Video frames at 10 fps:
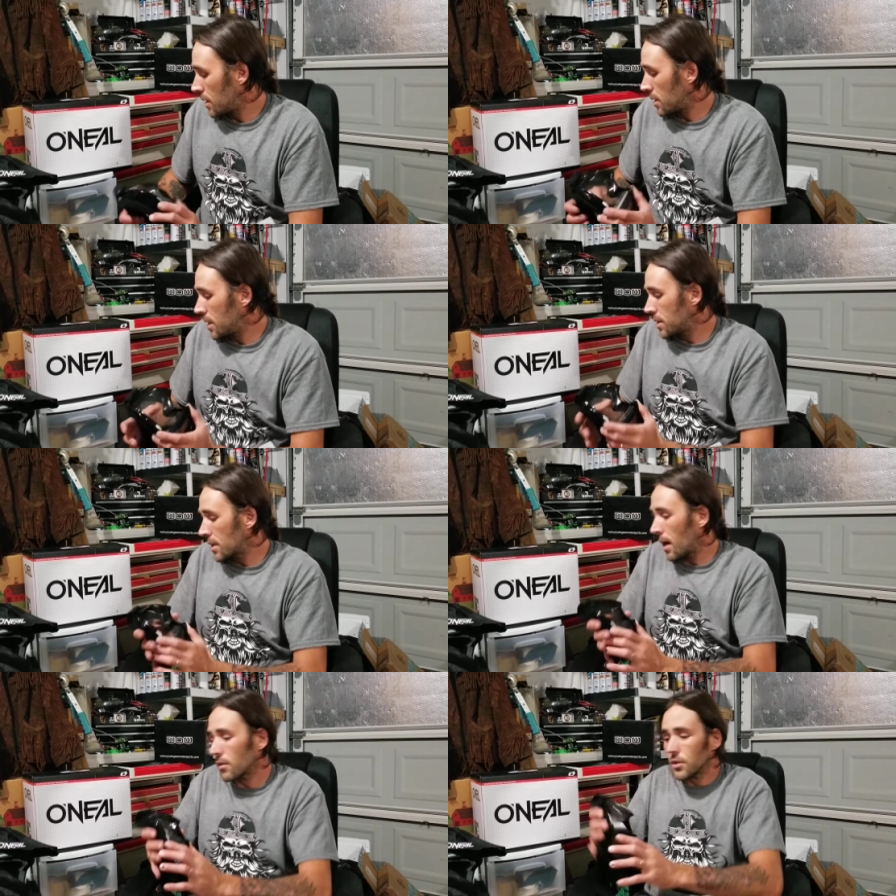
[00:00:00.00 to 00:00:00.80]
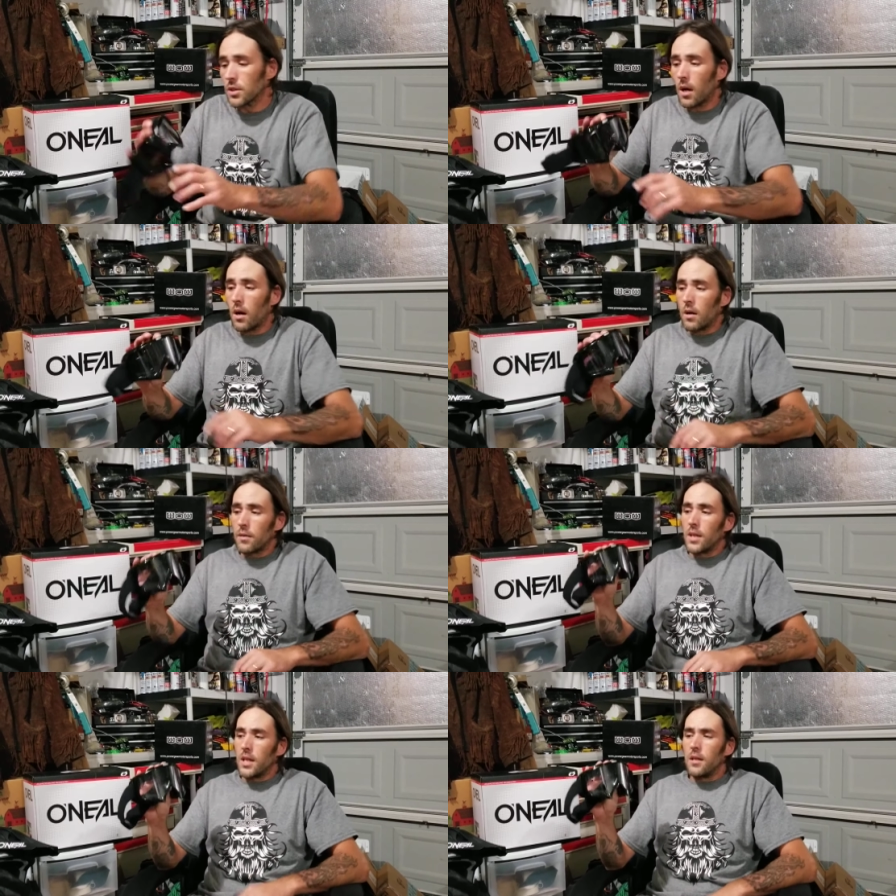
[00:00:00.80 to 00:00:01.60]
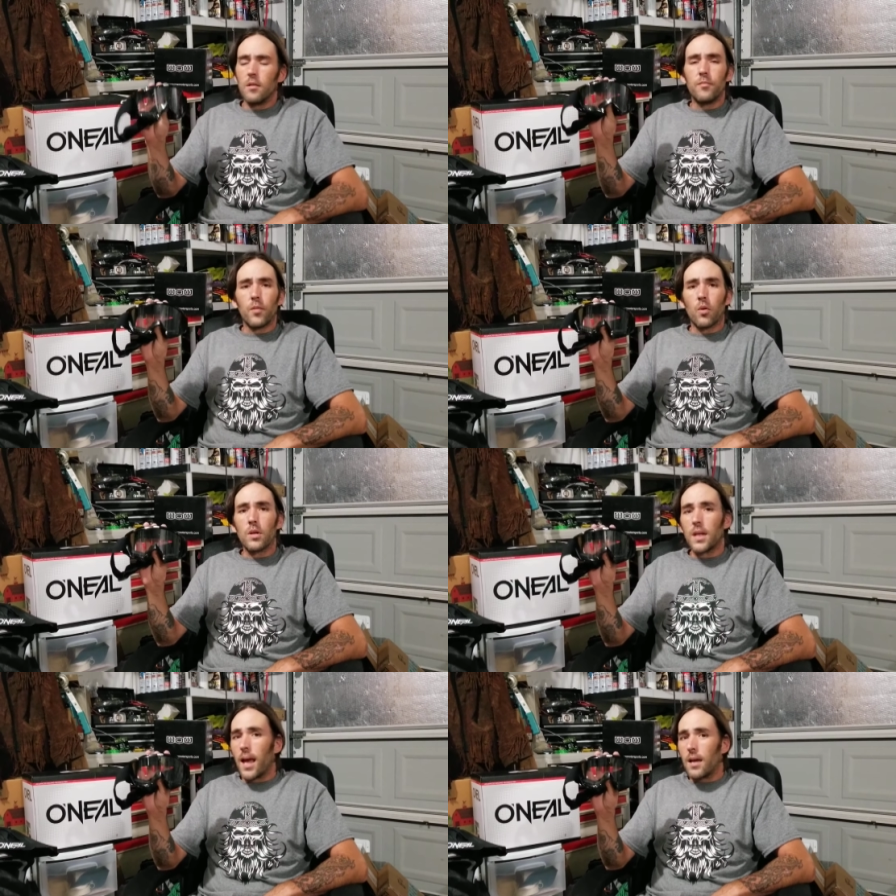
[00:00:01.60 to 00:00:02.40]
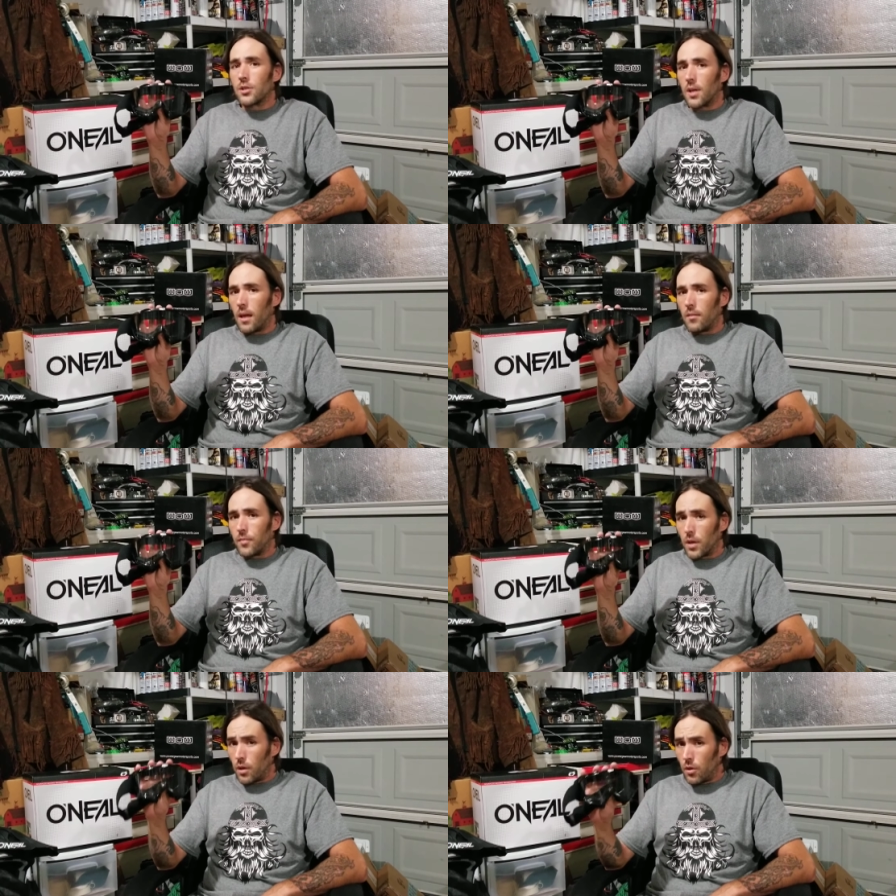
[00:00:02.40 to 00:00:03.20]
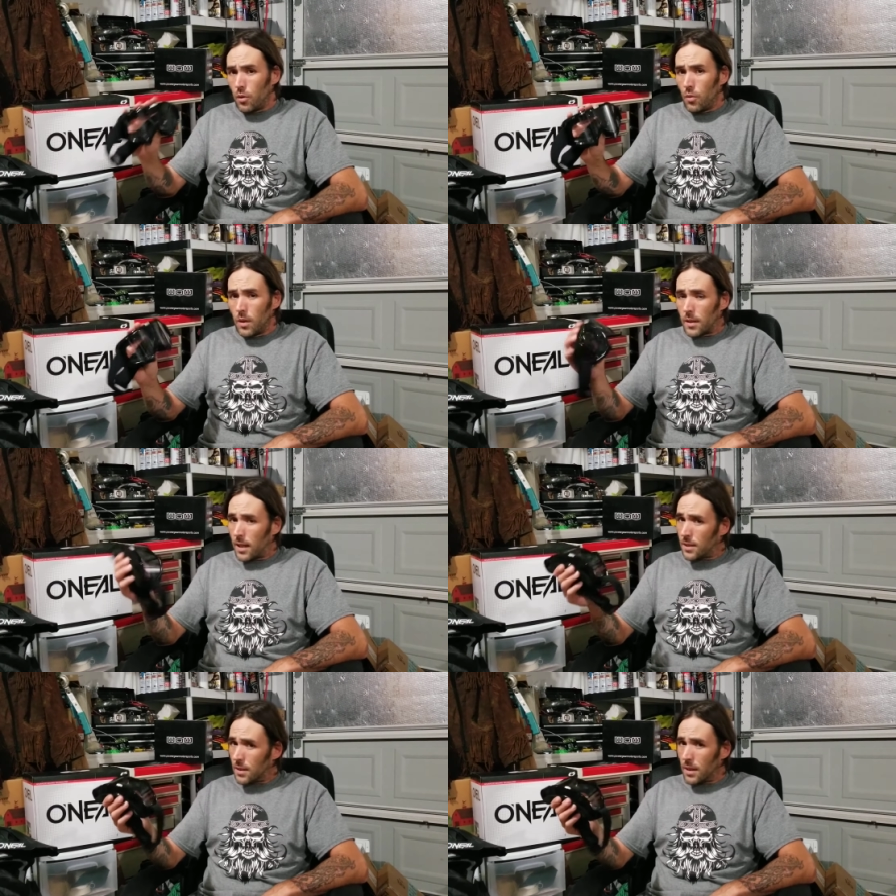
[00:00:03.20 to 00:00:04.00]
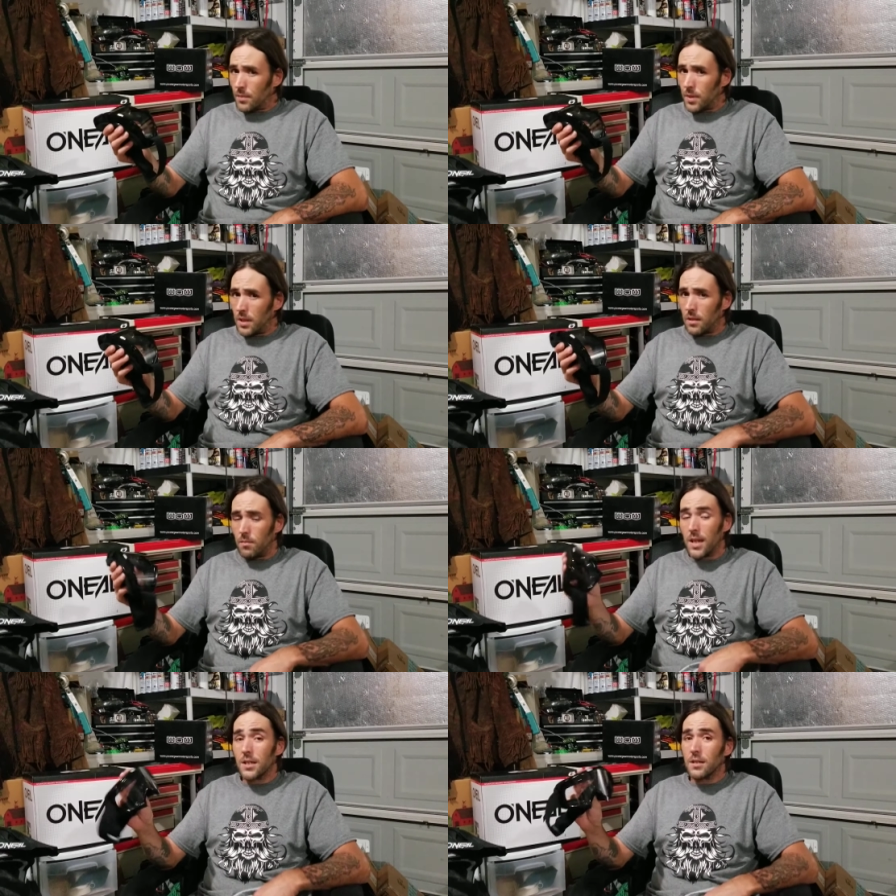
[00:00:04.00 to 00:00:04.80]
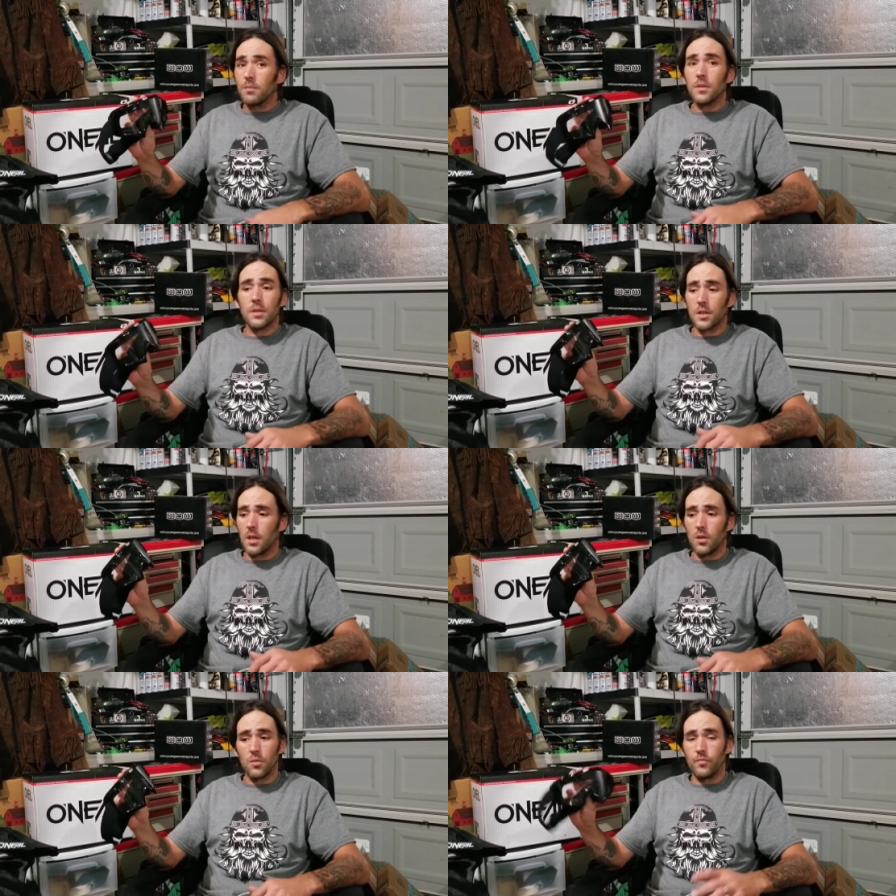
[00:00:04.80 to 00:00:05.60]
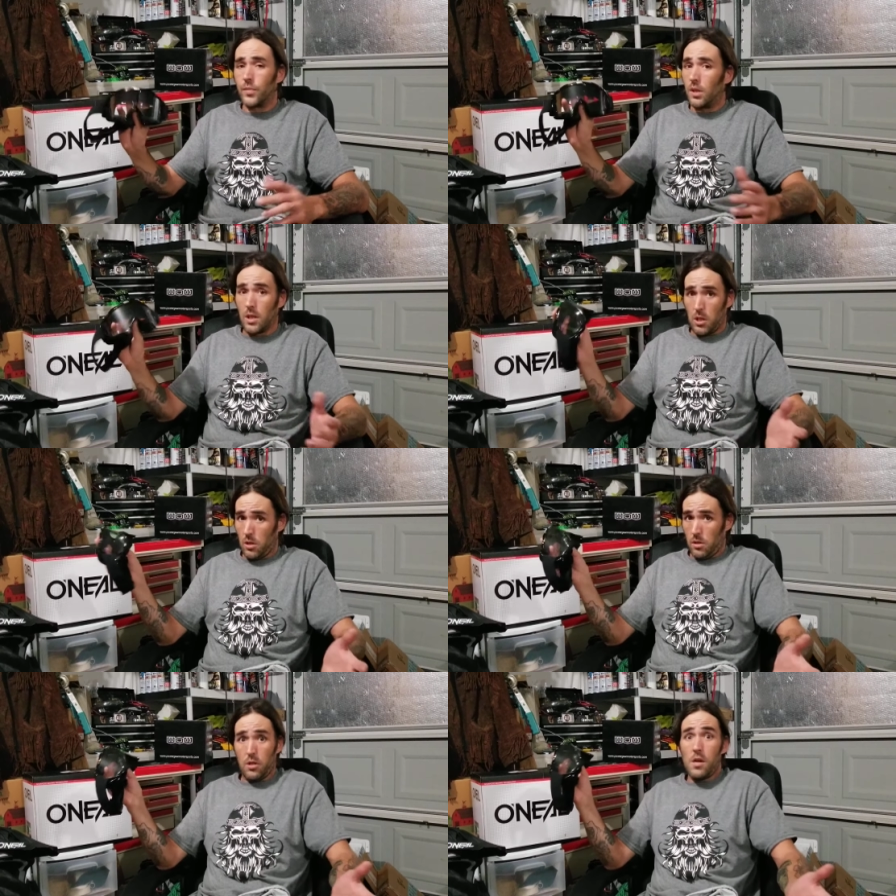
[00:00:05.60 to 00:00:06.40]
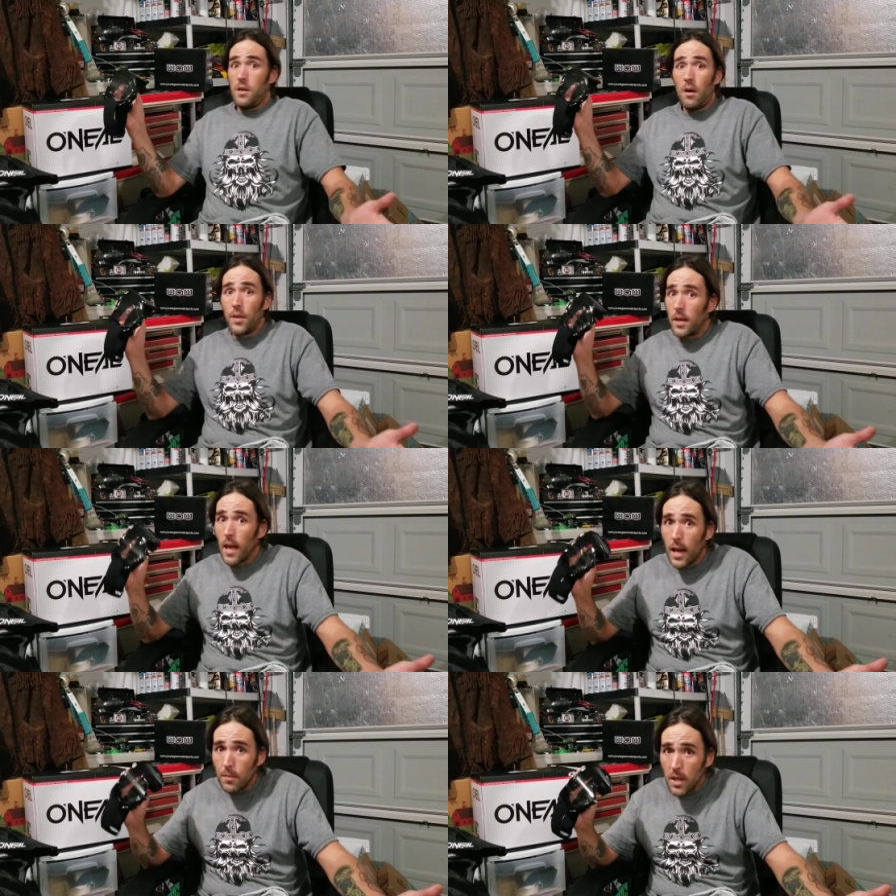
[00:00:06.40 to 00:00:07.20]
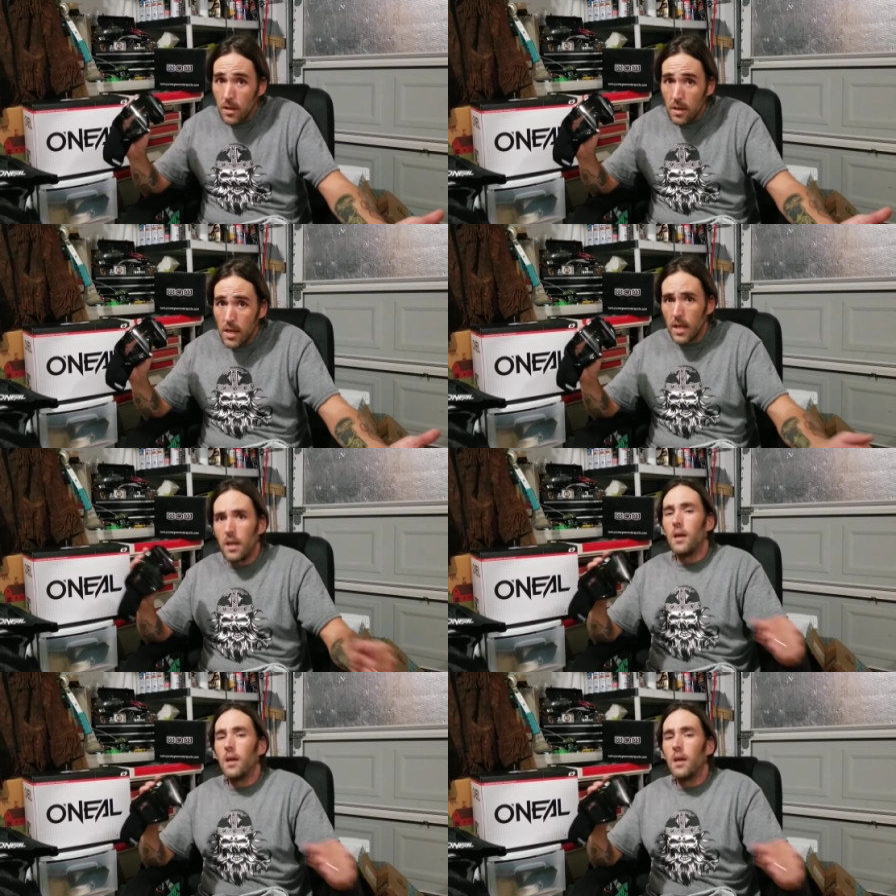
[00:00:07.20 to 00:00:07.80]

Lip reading: These goggles are the 4-FQ. That's the company that makes them, so you should know they got to be good.